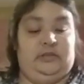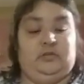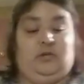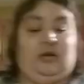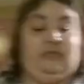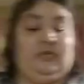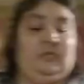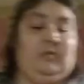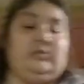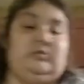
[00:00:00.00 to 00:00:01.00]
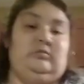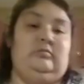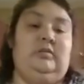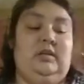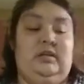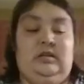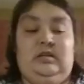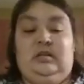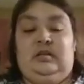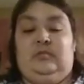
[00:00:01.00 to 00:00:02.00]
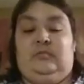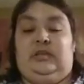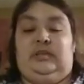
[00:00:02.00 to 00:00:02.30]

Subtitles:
however you want to with